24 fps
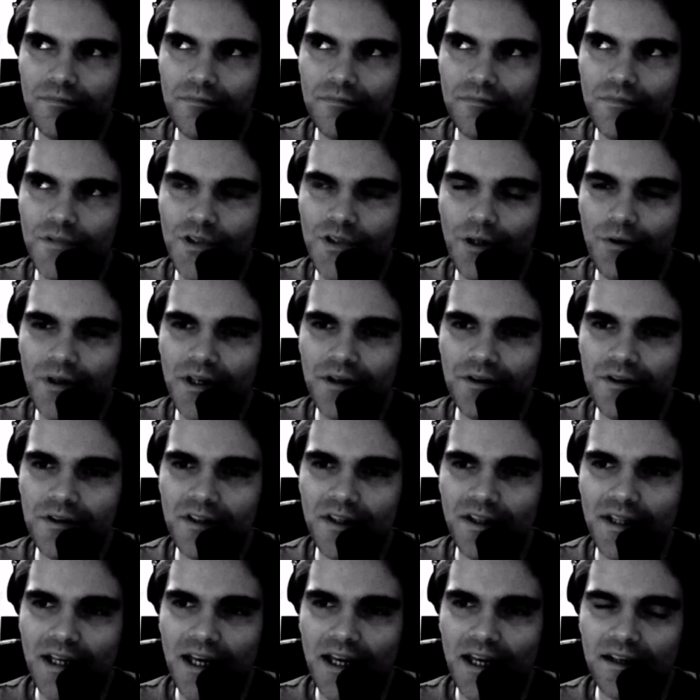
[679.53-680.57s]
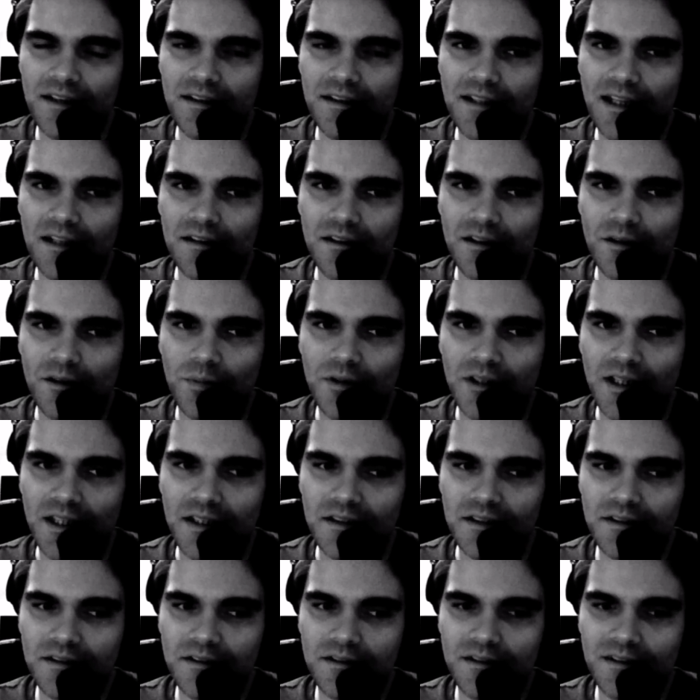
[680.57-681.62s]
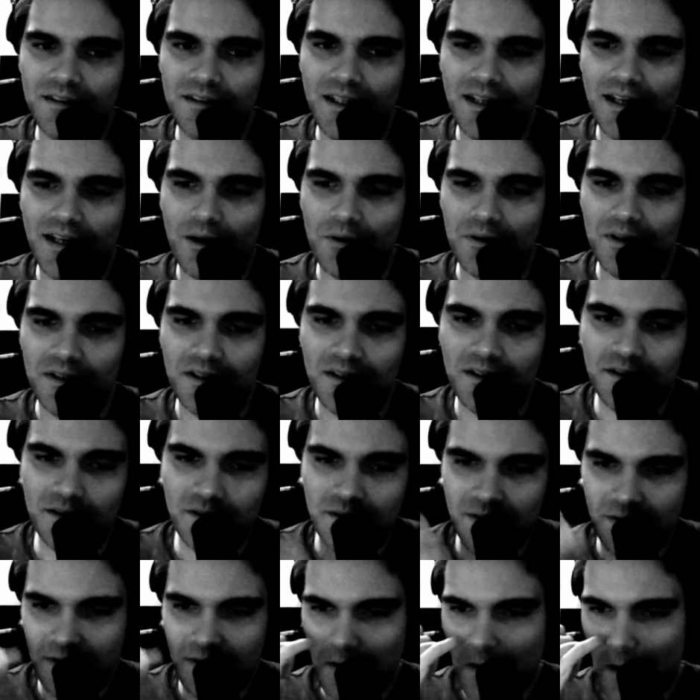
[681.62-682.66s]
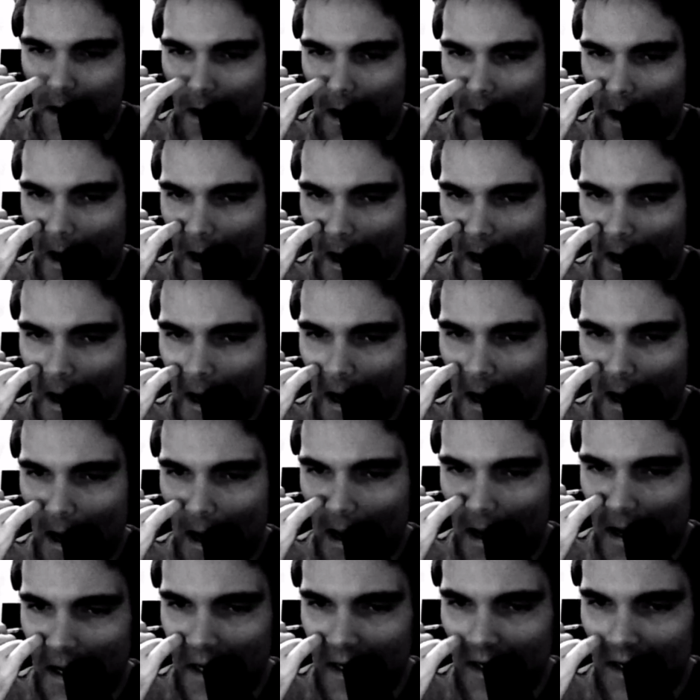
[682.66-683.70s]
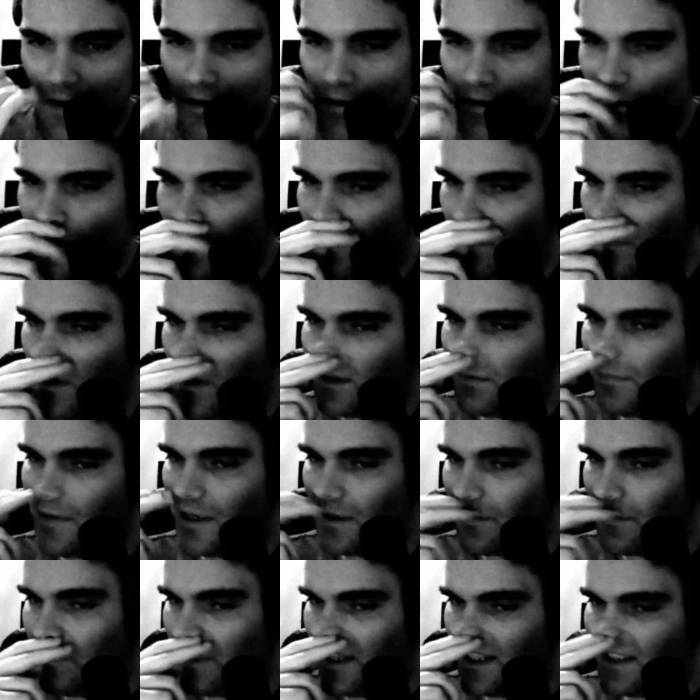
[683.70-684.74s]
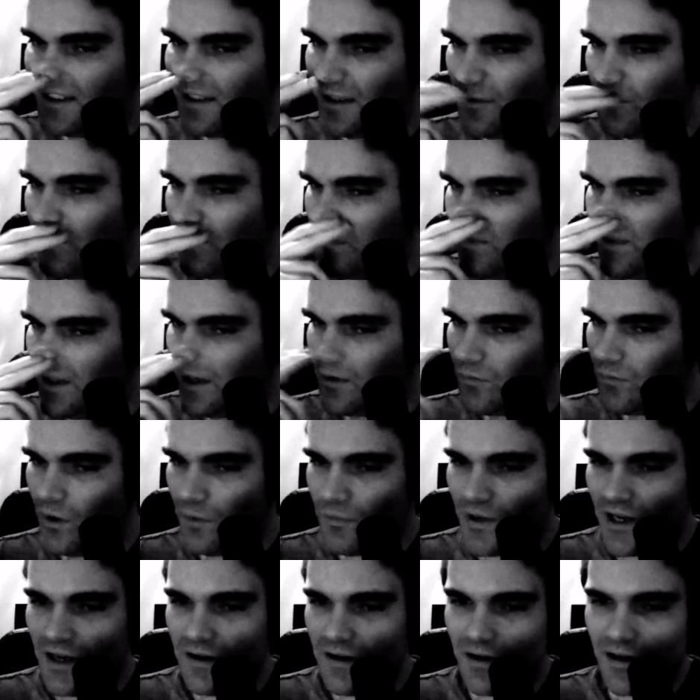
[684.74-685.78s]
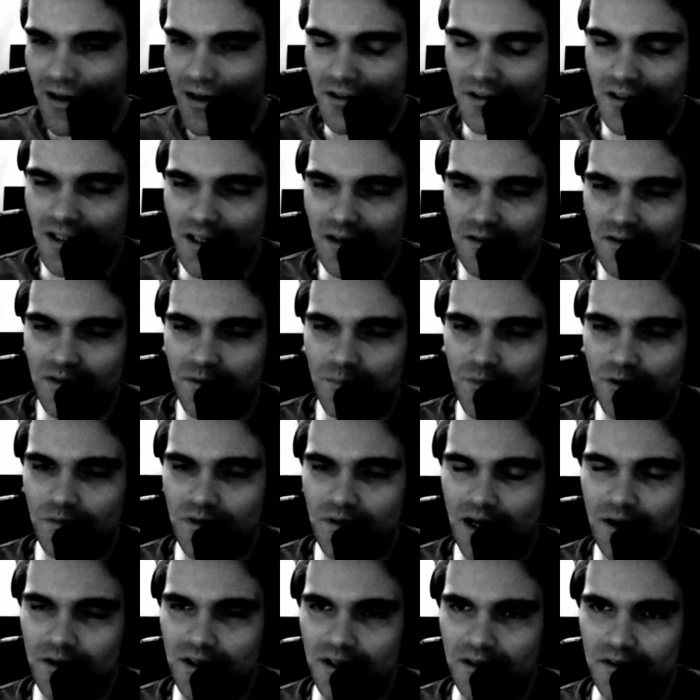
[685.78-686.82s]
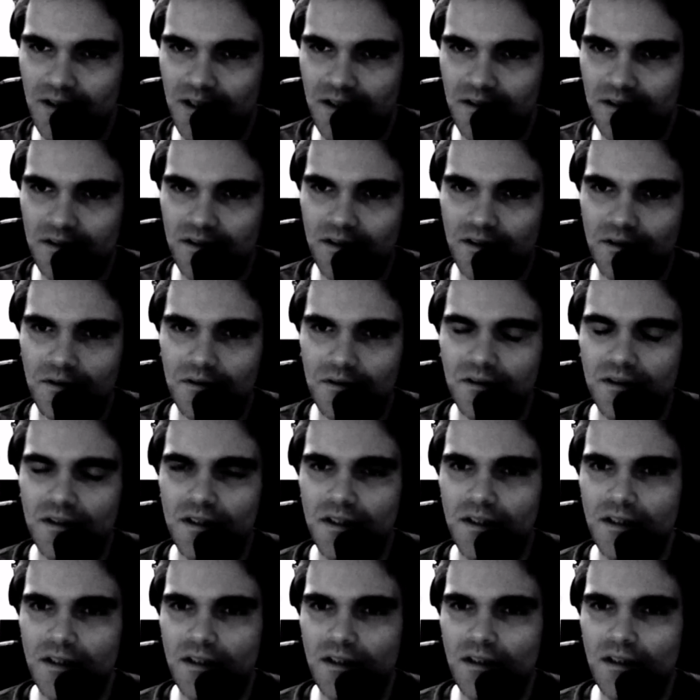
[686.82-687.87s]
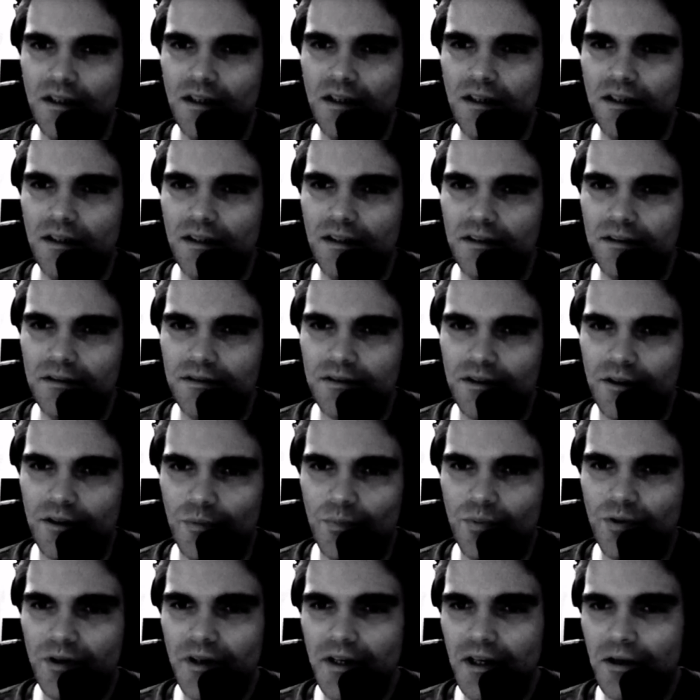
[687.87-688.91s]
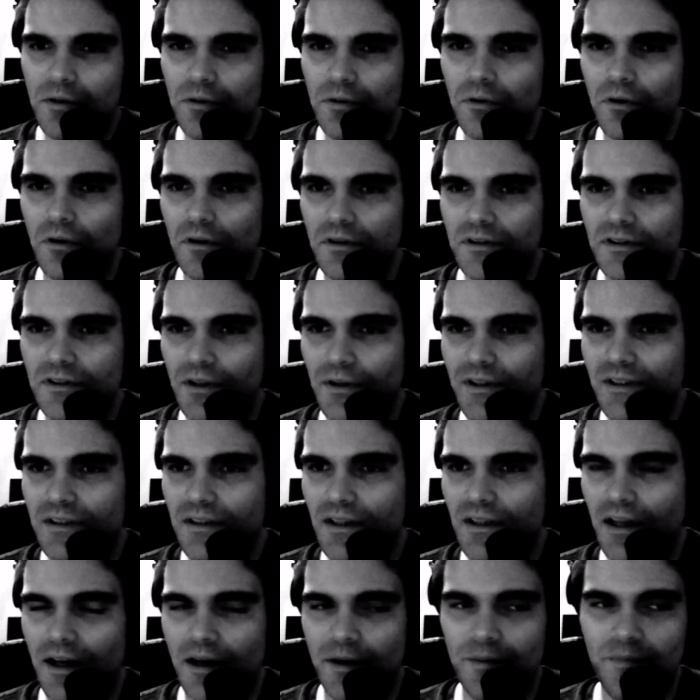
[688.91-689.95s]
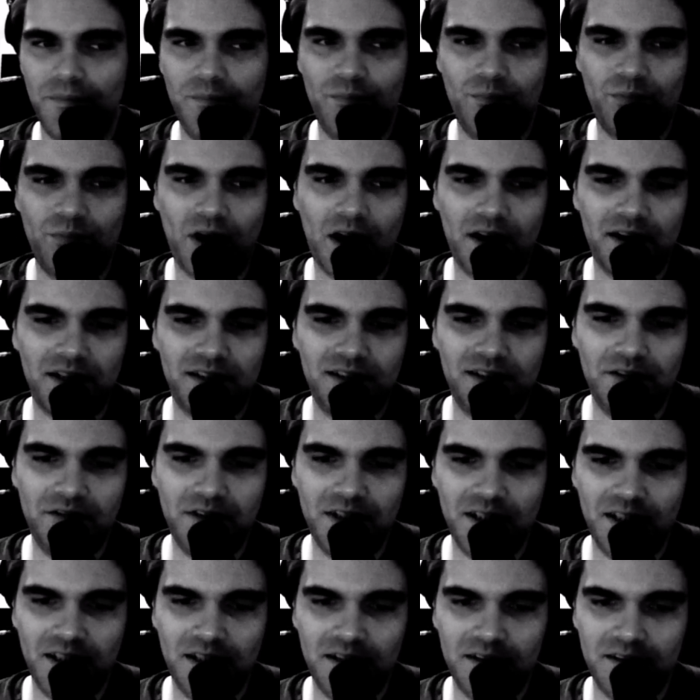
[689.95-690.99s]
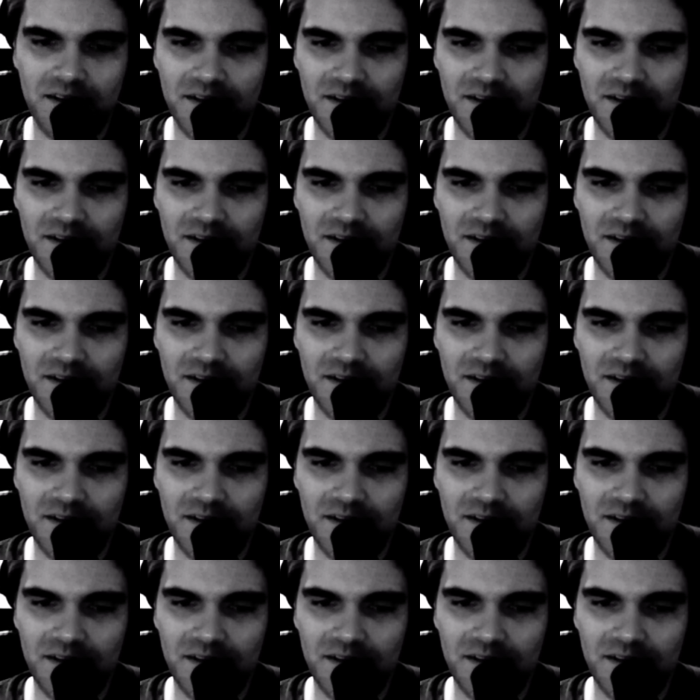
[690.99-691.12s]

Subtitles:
2 years in that little place, and now we're in a much better place than what we initially even moved out here in. So pretty cool. So it's productivity